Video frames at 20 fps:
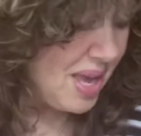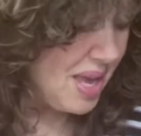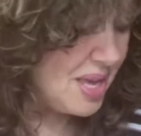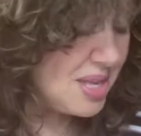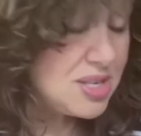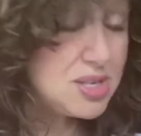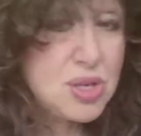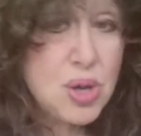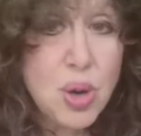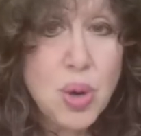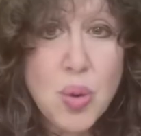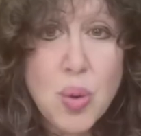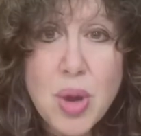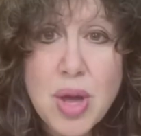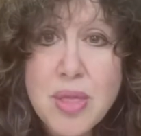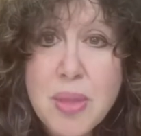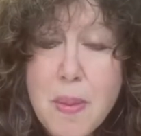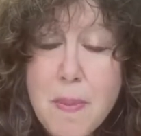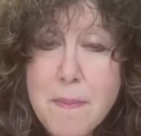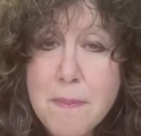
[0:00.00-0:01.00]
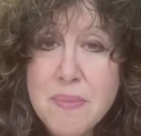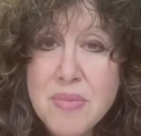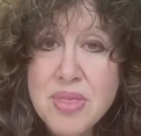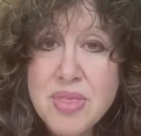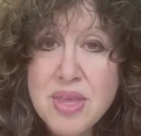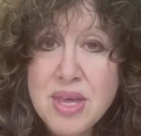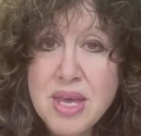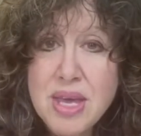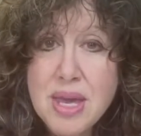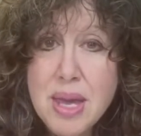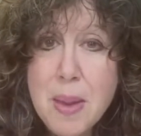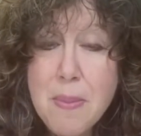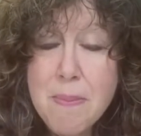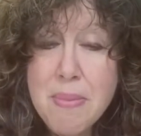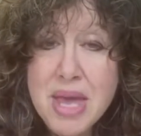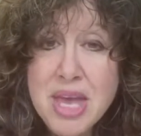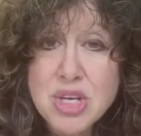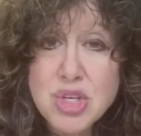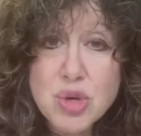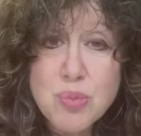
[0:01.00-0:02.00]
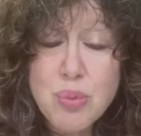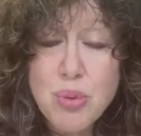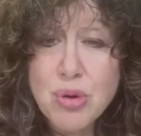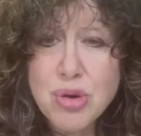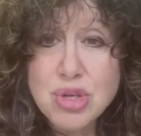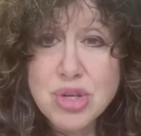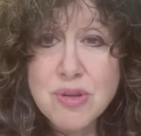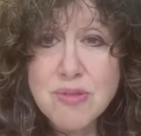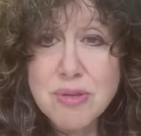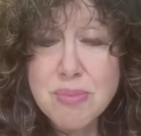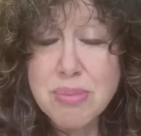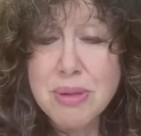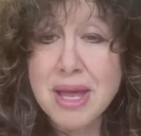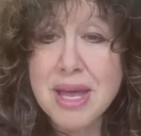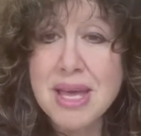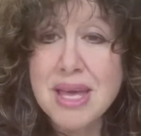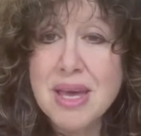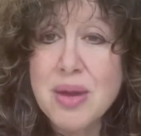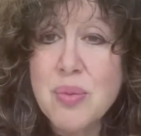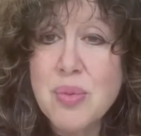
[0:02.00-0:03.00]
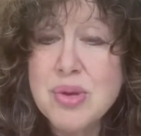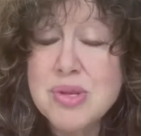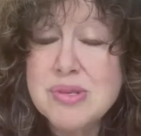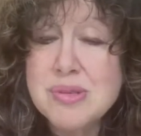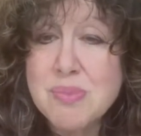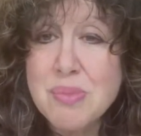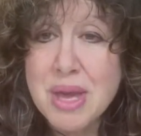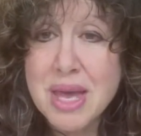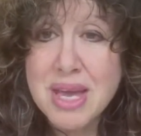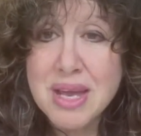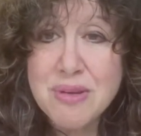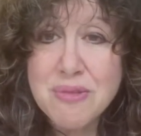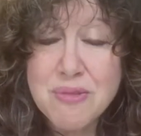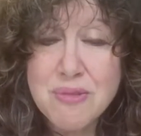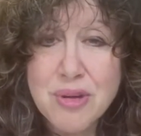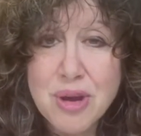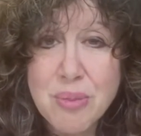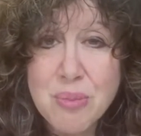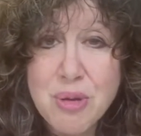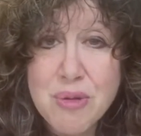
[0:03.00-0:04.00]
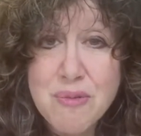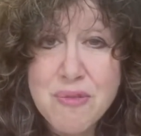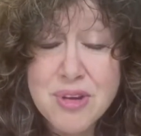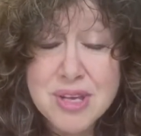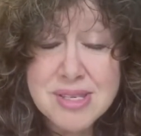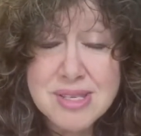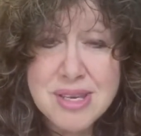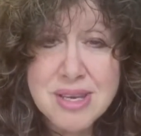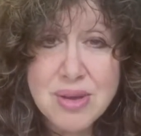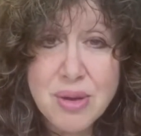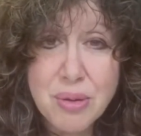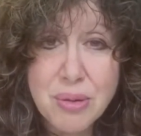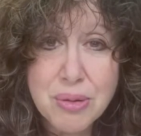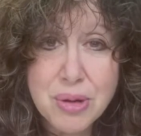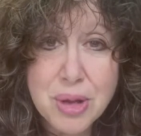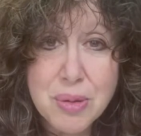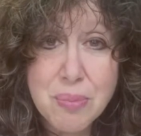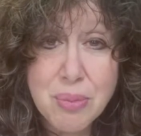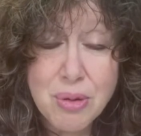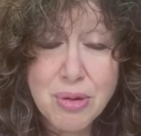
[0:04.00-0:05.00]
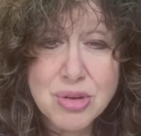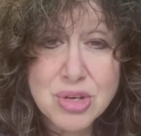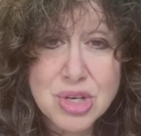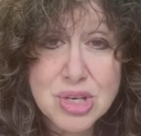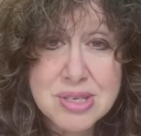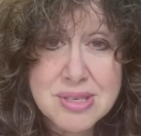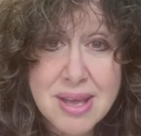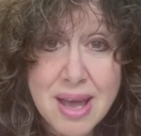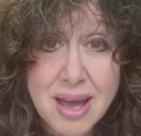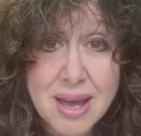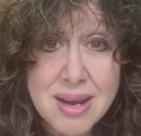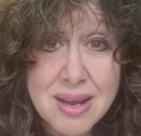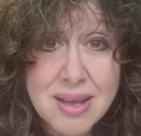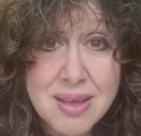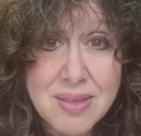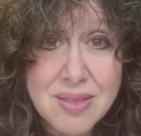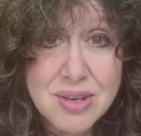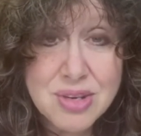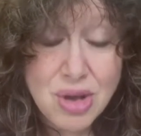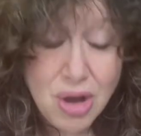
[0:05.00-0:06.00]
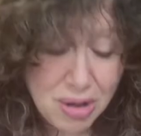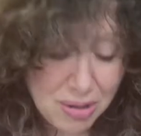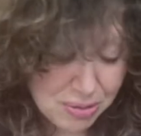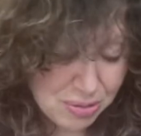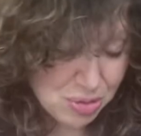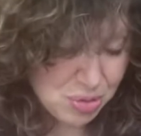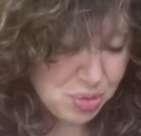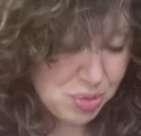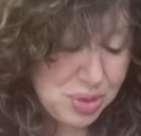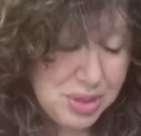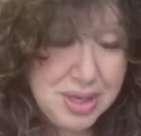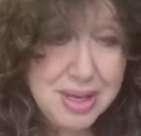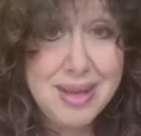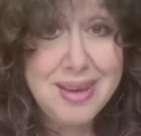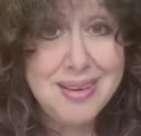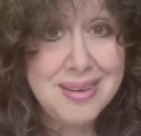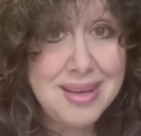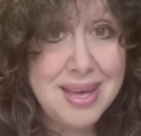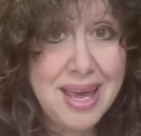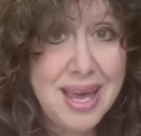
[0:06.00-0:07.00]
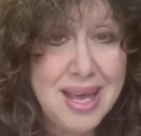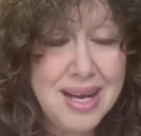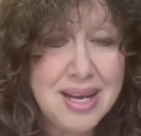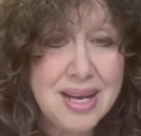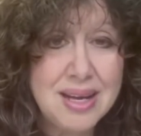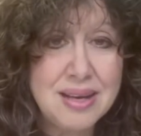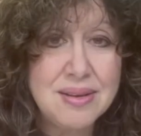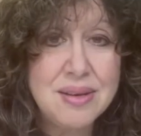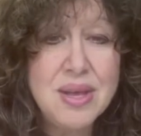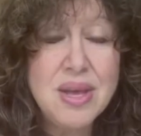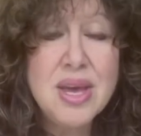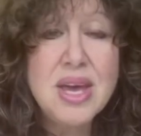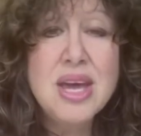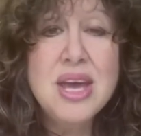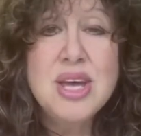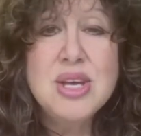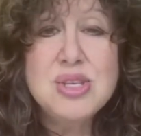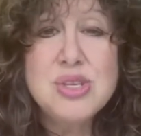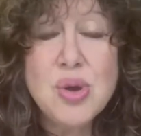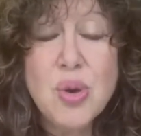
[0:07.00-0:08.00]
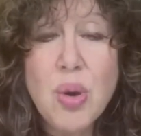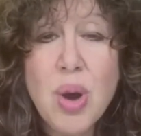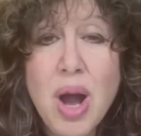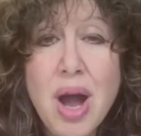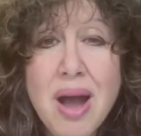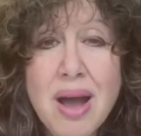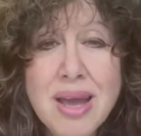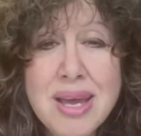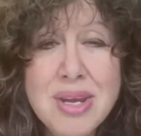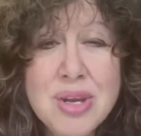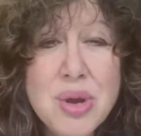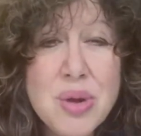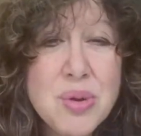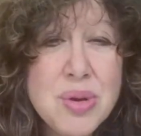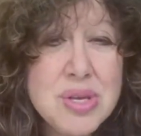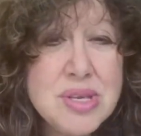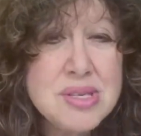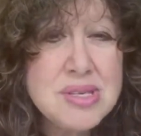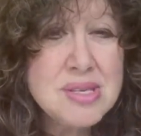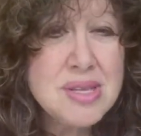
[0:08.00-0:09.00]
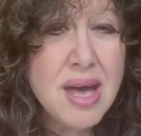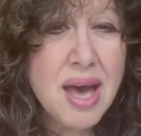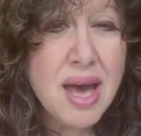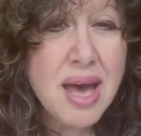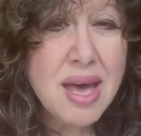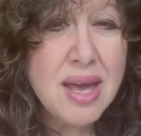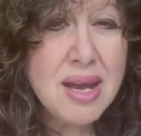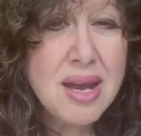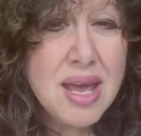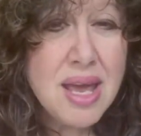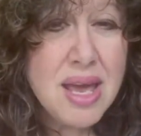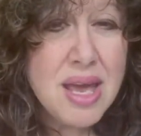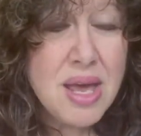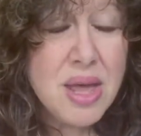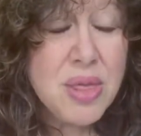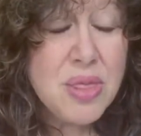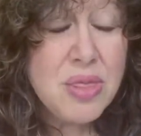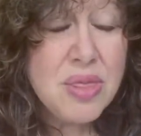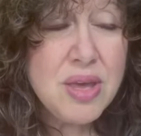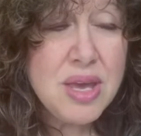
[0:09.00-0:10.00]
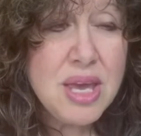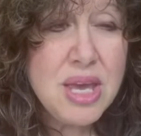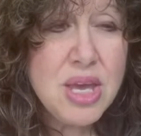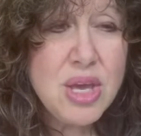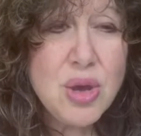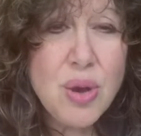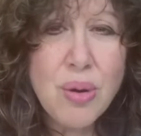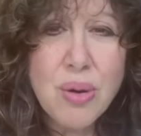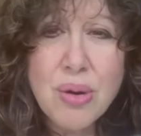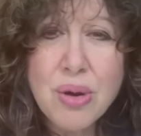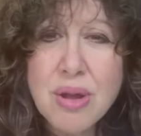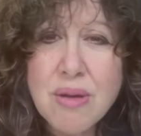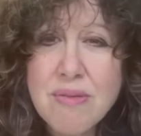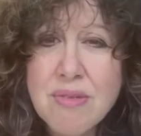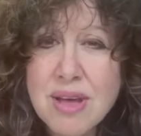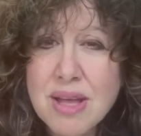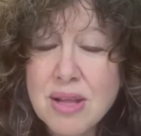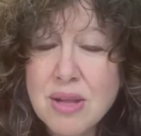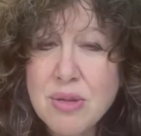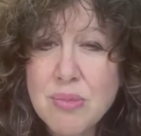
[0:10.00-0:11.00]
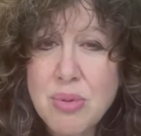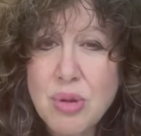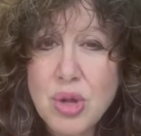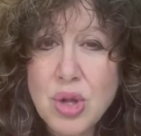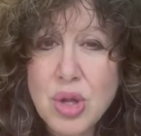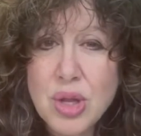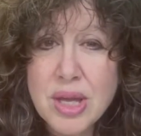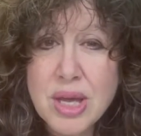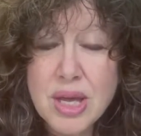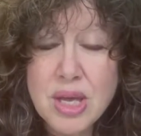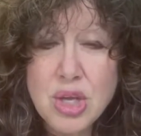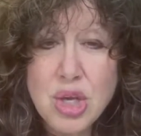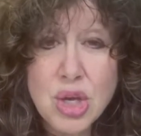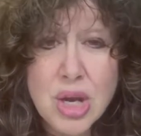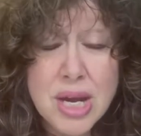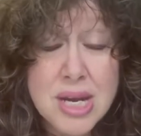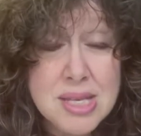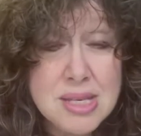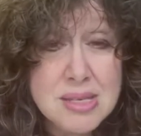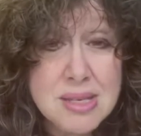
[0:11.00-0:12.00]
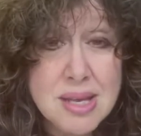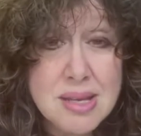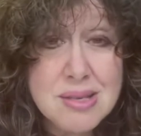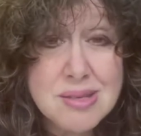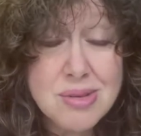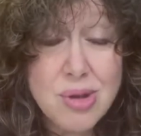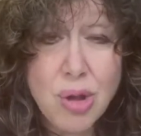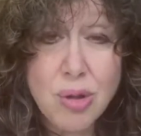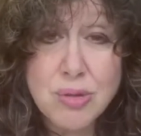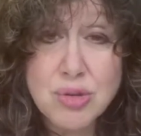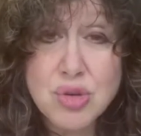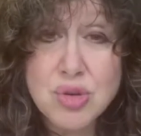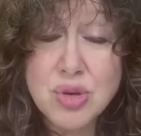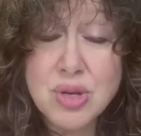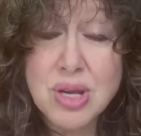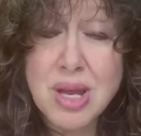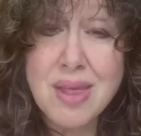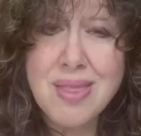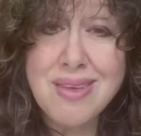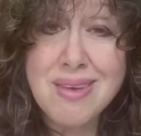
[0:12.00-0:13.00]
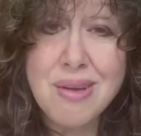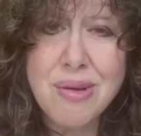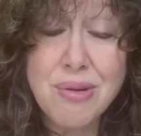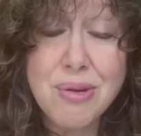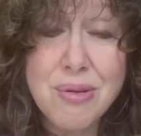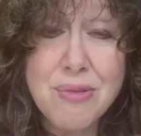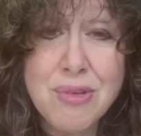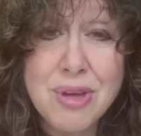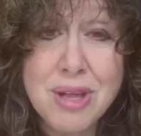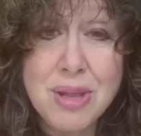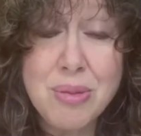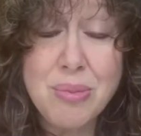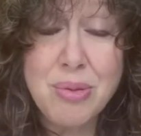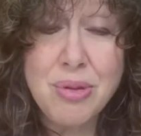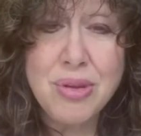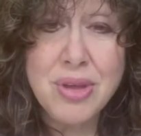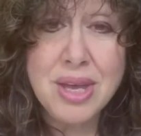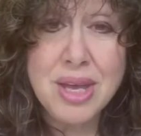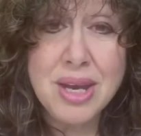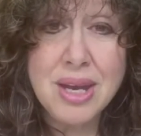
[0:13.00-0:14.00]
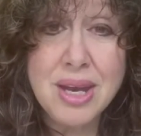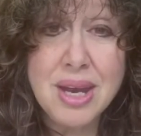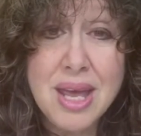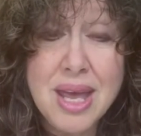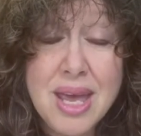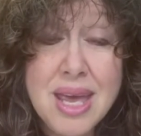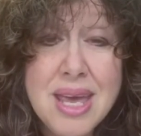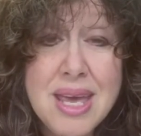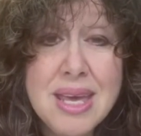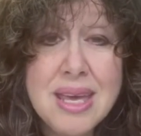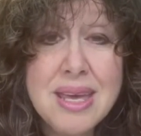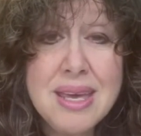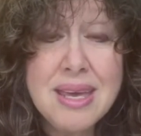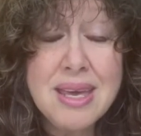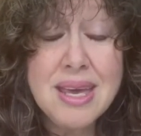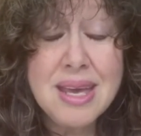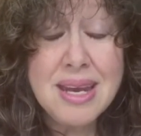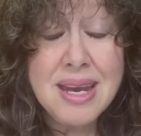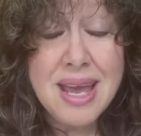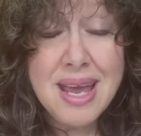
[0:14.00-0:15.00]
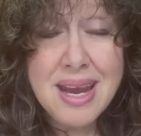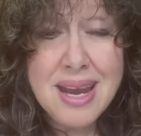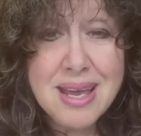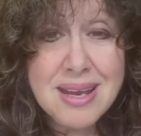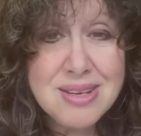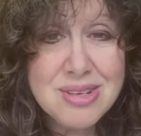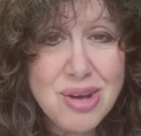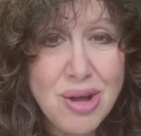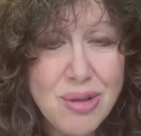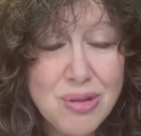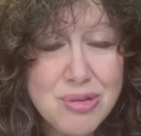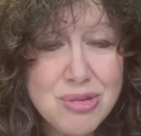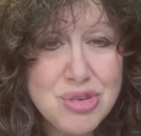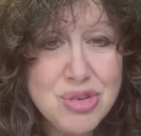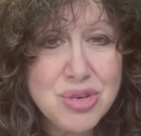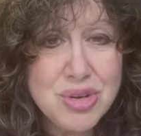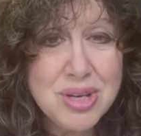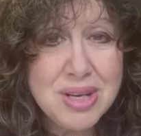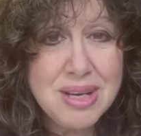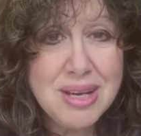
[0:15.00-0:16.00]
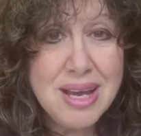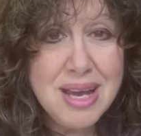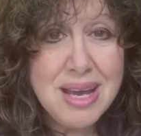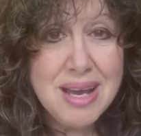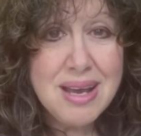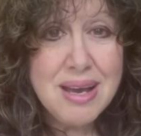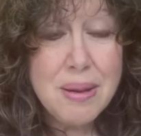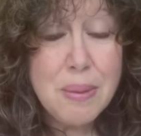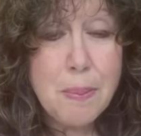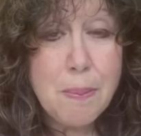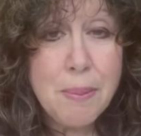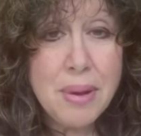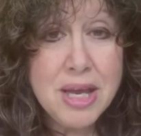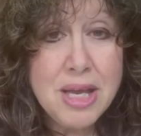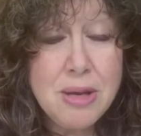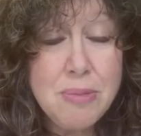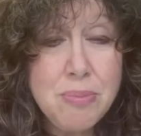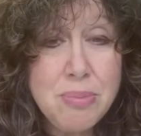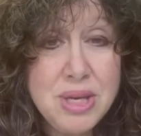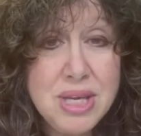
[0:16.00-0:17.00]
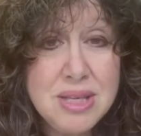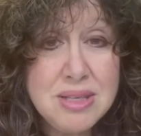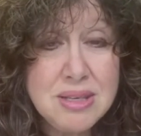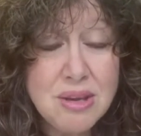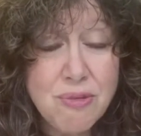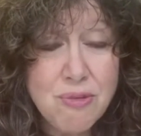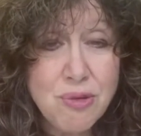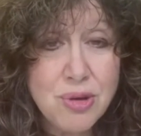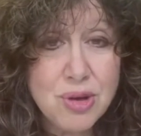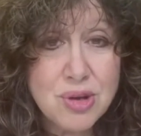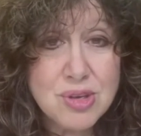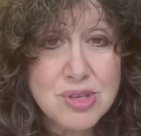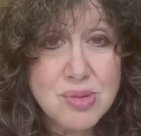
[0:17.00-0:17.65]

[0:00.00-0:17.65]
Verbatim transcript: So the major portion of the blanket was made from fuzzy yarn I purchased at the Dollar Tree in Canada. So I noticed that the yarn available in United States Dollar Tree and the yarn available in Canadian Dollar Tree might be different.